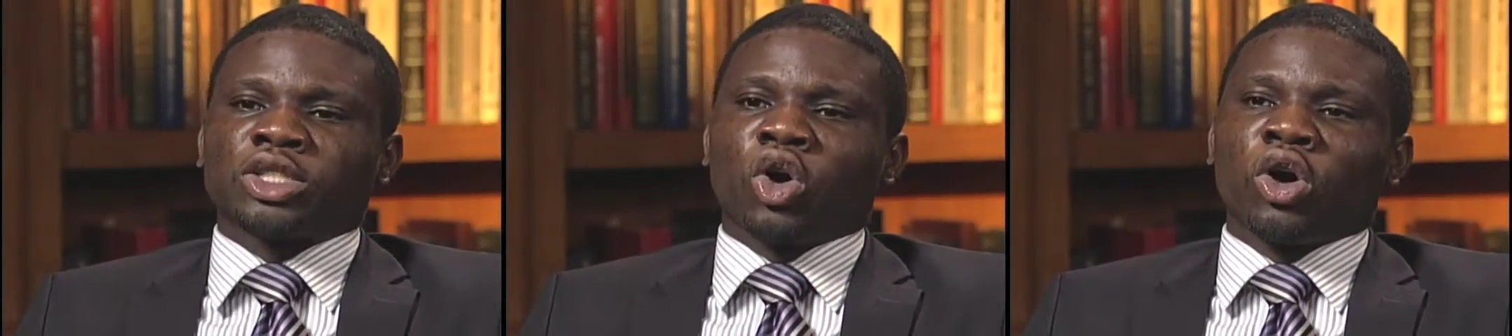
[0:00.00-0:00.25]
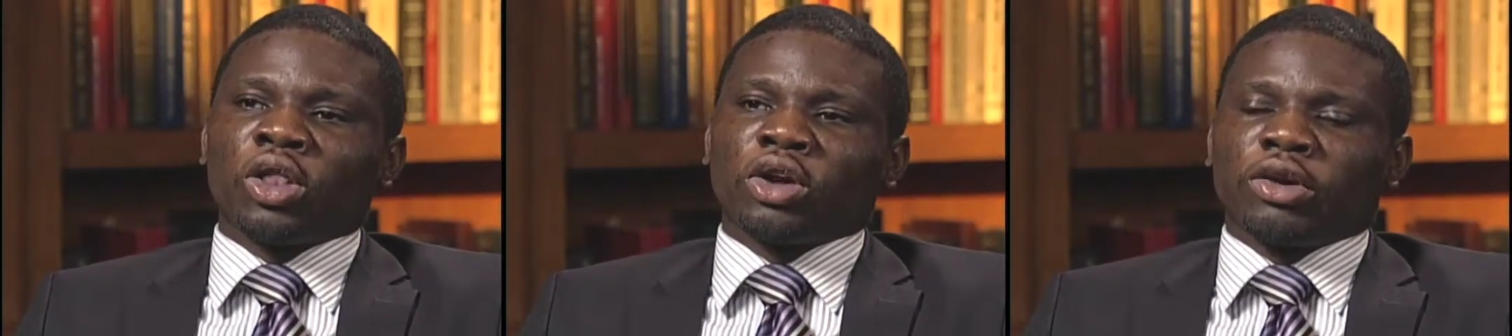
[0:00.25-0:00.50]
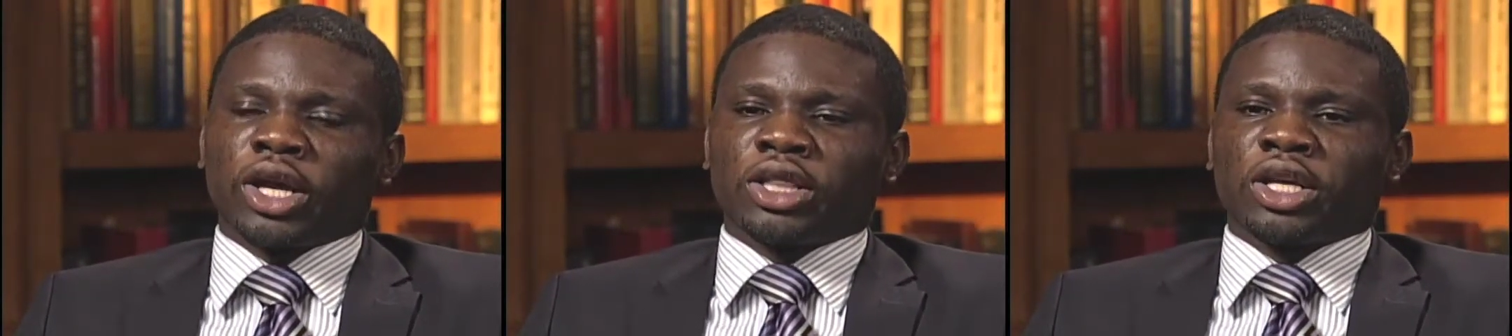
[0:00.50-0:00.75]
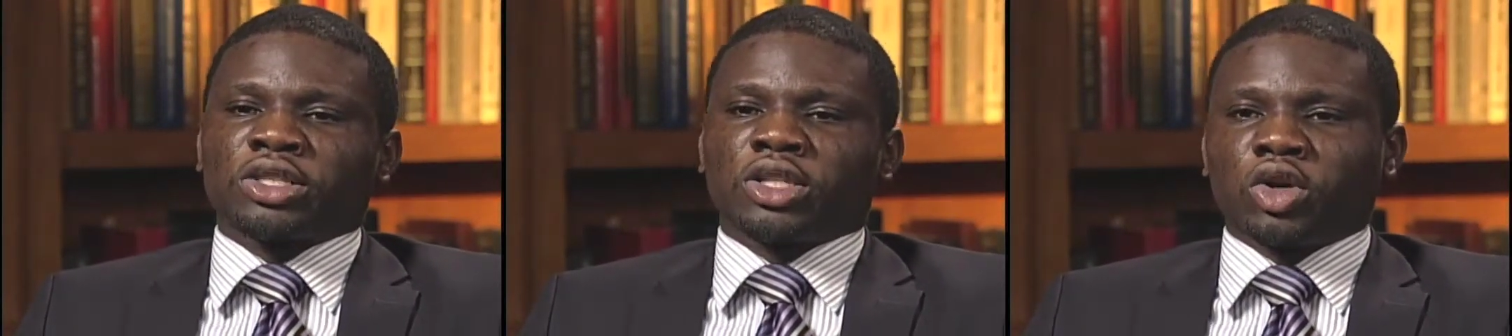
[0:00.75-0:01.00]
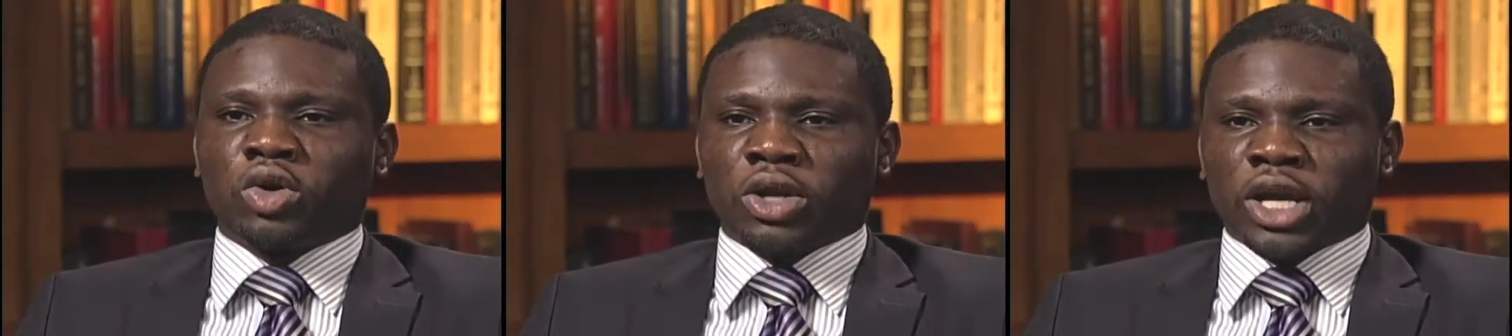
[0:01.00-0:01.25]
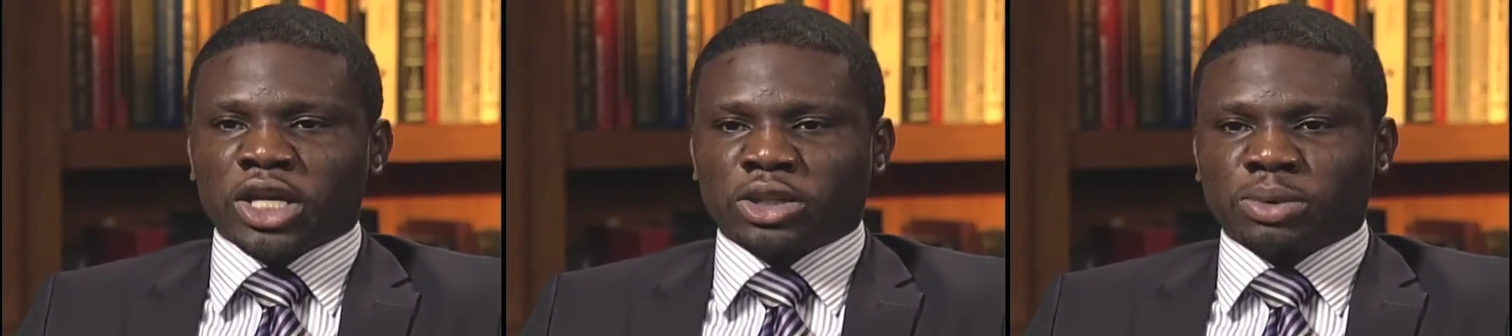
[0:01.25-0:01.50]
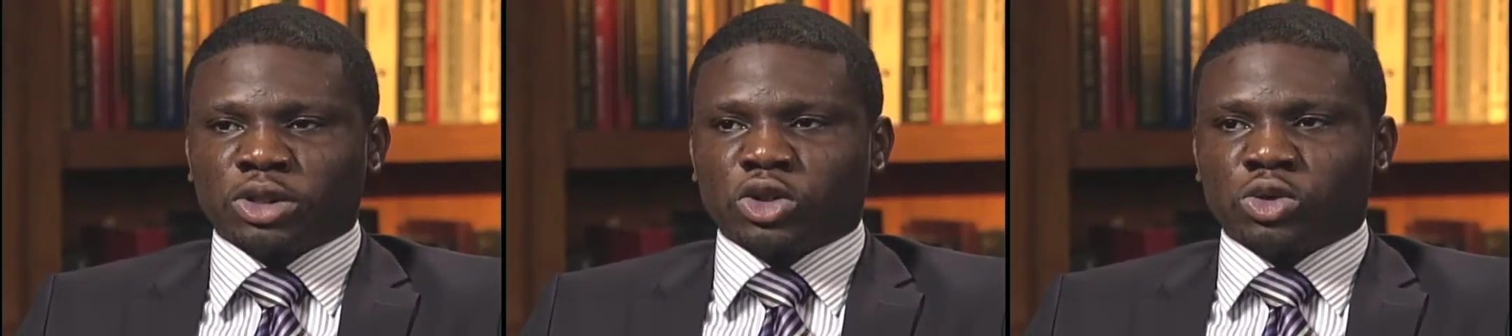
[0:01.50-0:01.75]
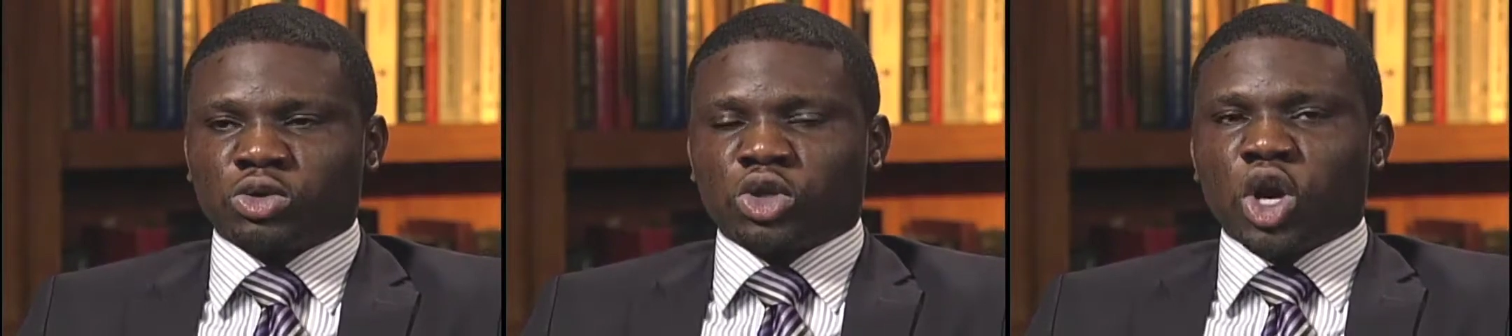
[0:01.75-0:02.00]
all the great things that are going on at
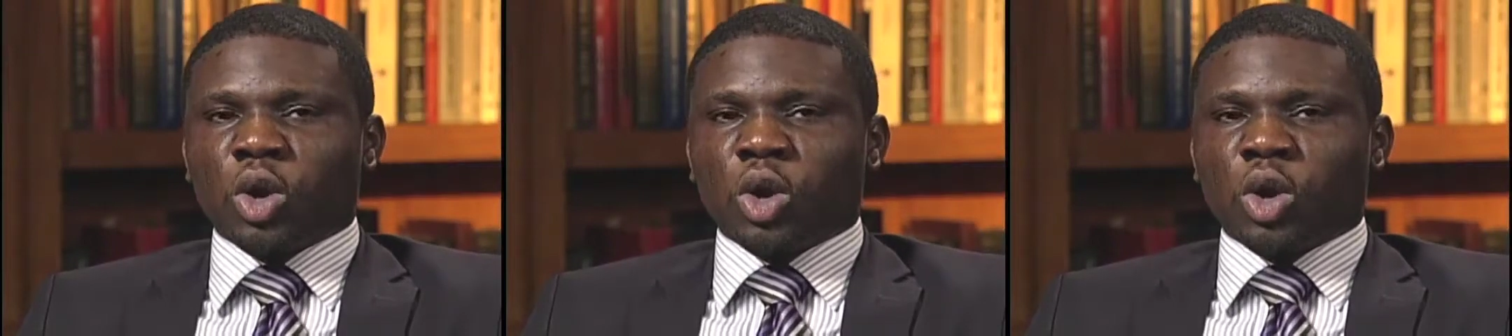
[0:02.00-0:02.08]
HBCUs.